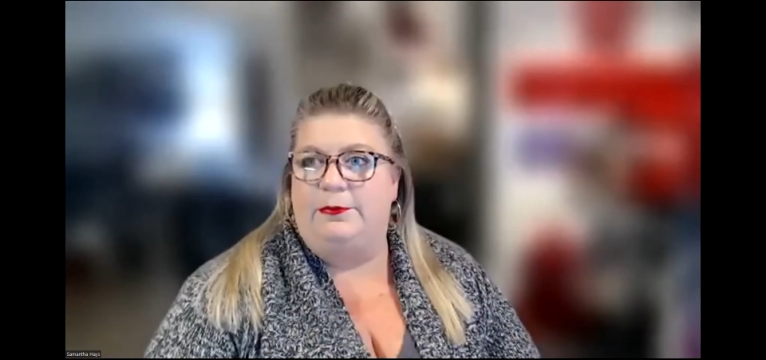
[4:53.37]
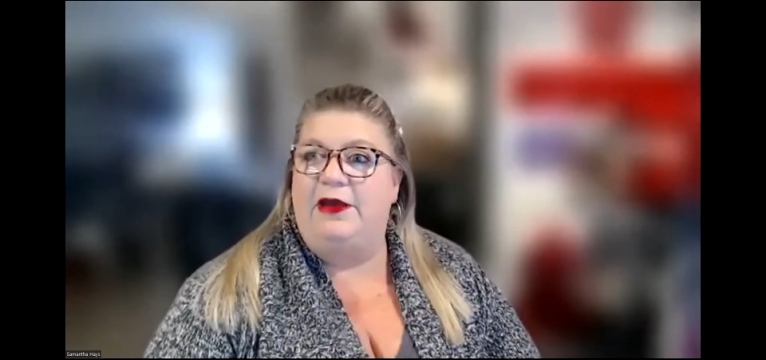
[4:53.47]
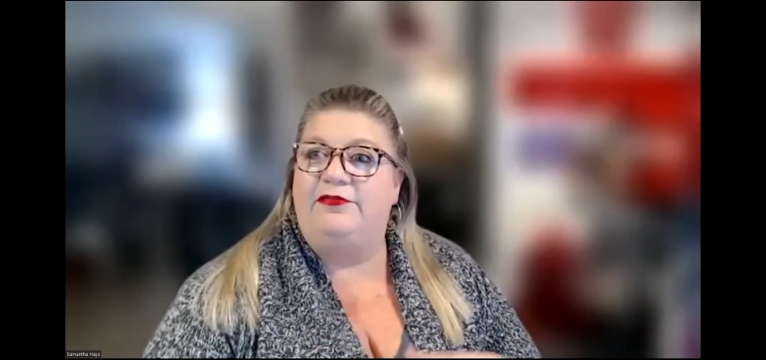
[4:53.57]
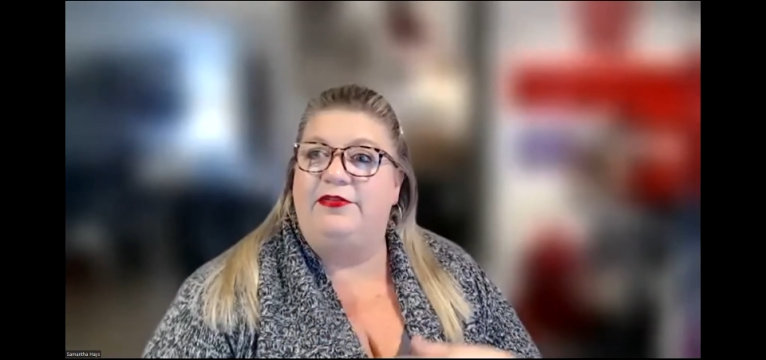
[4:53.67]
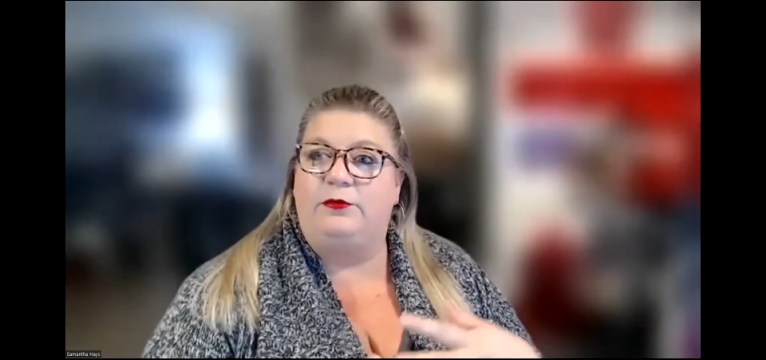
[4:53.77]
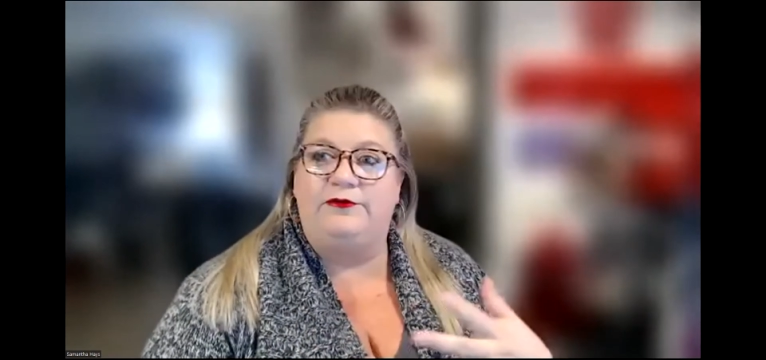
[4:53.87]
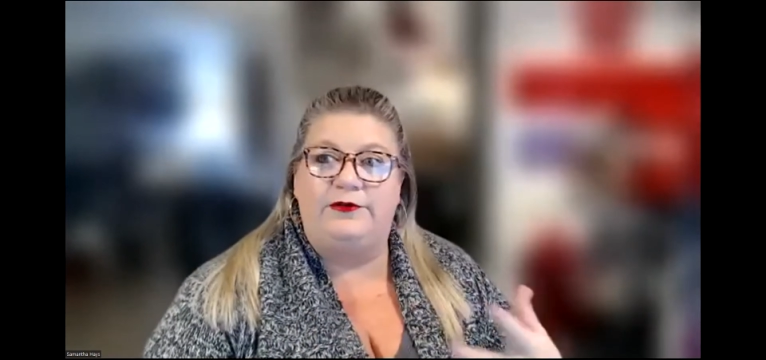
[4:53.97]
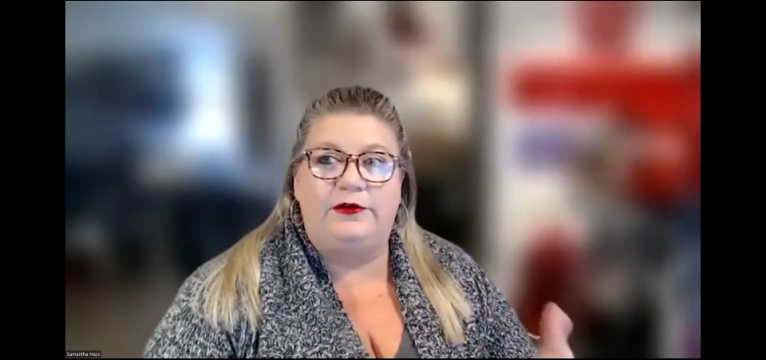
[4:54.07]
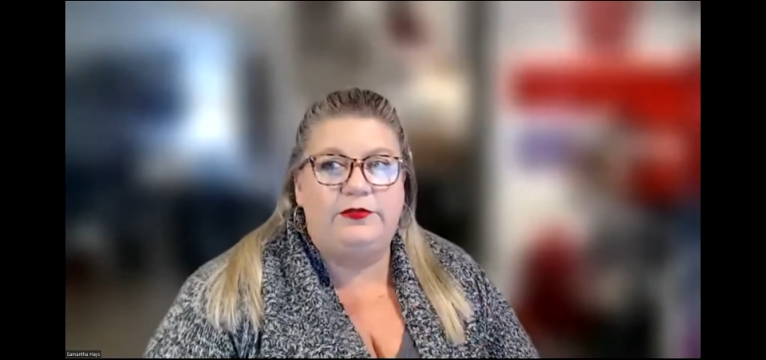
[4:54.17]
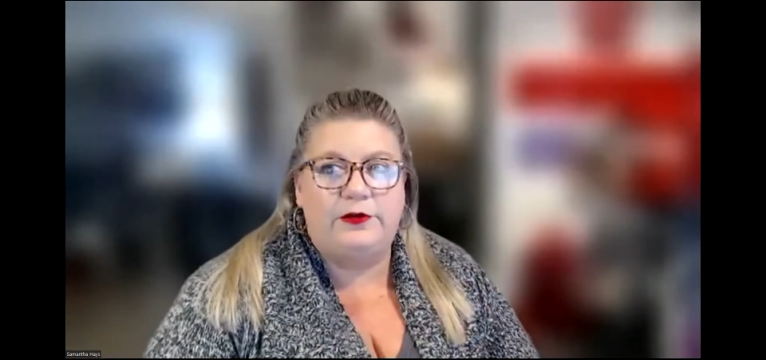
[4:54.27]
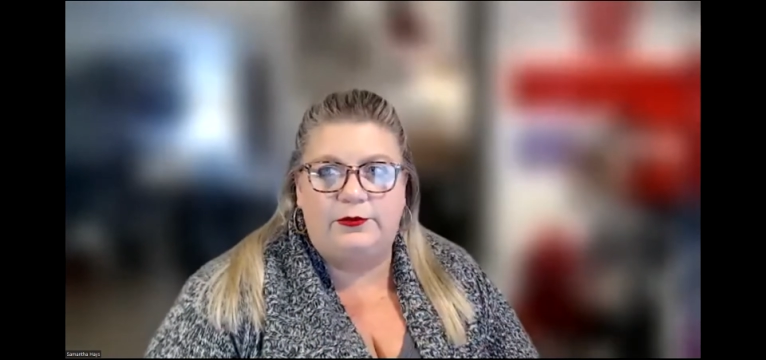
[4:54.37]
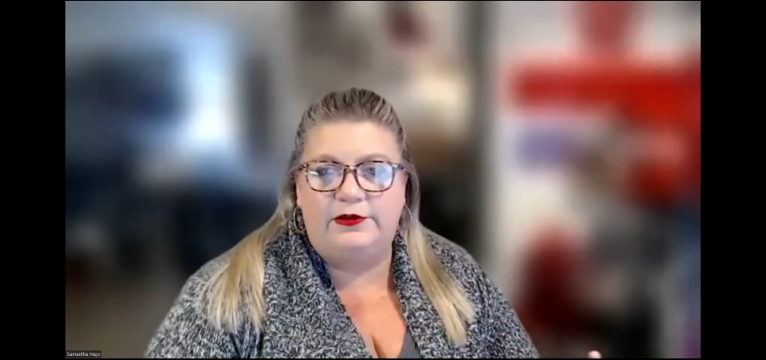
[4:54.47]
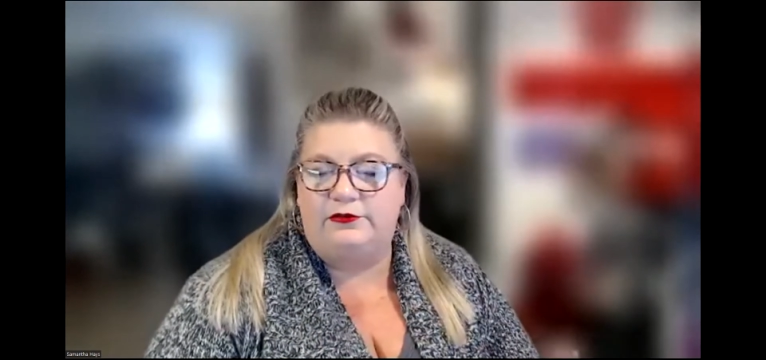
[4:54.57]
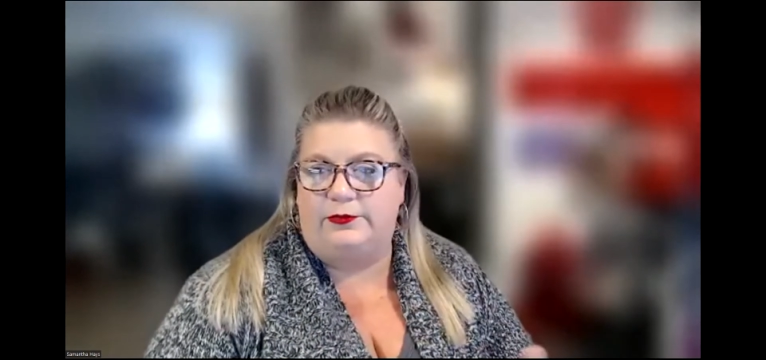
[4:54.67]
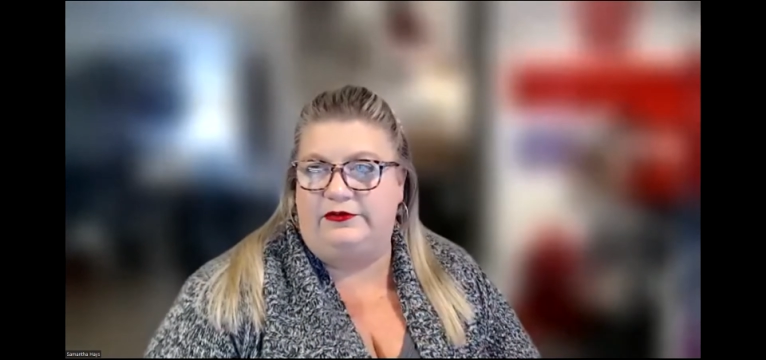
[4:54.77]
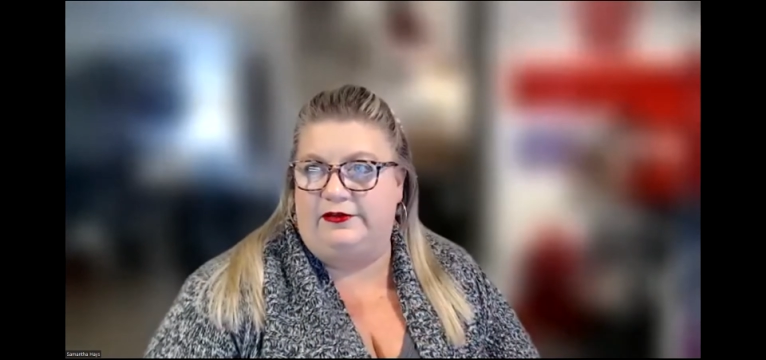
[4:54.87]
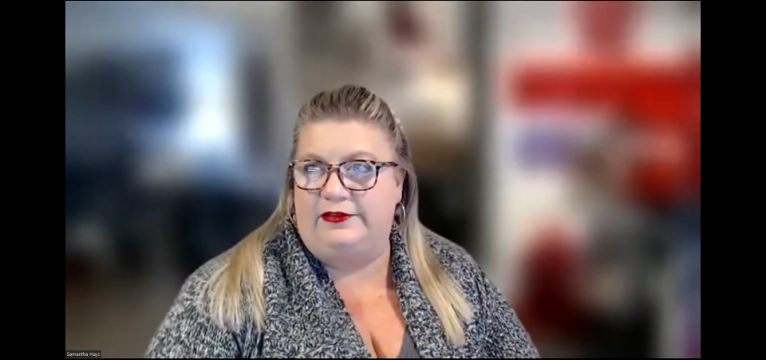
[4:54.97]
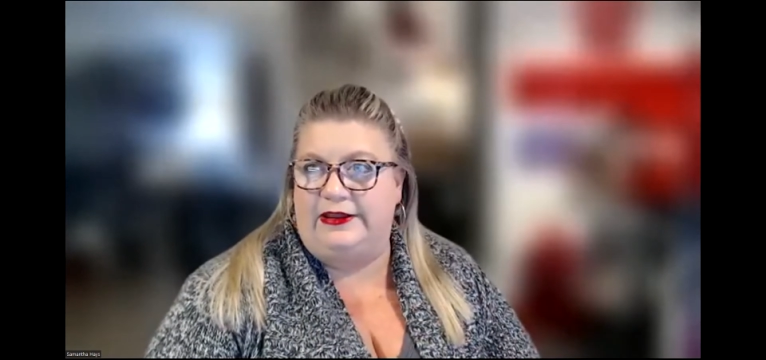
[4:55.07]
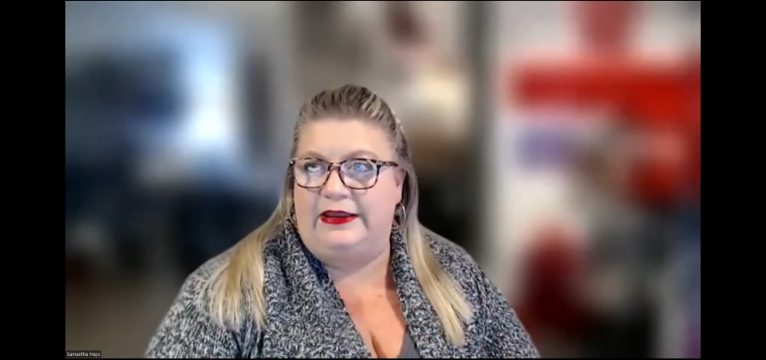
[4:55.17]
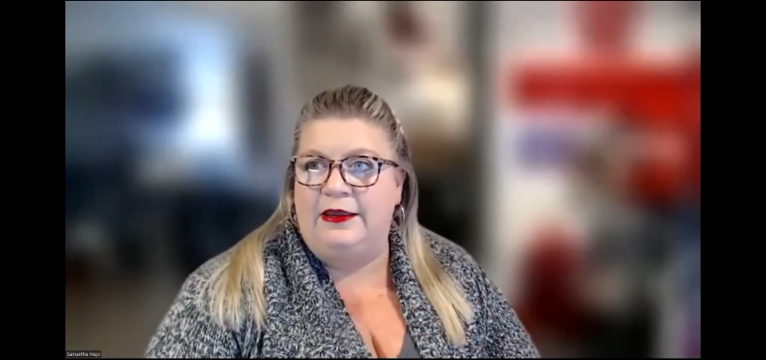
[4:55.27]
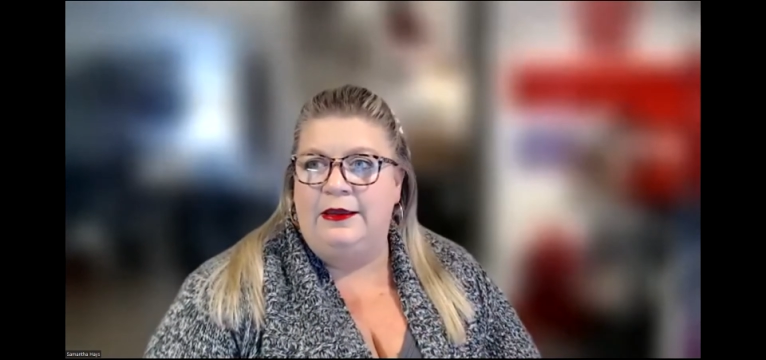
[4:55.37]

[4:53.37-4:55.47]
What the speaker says: Have they reviewed their wills recently?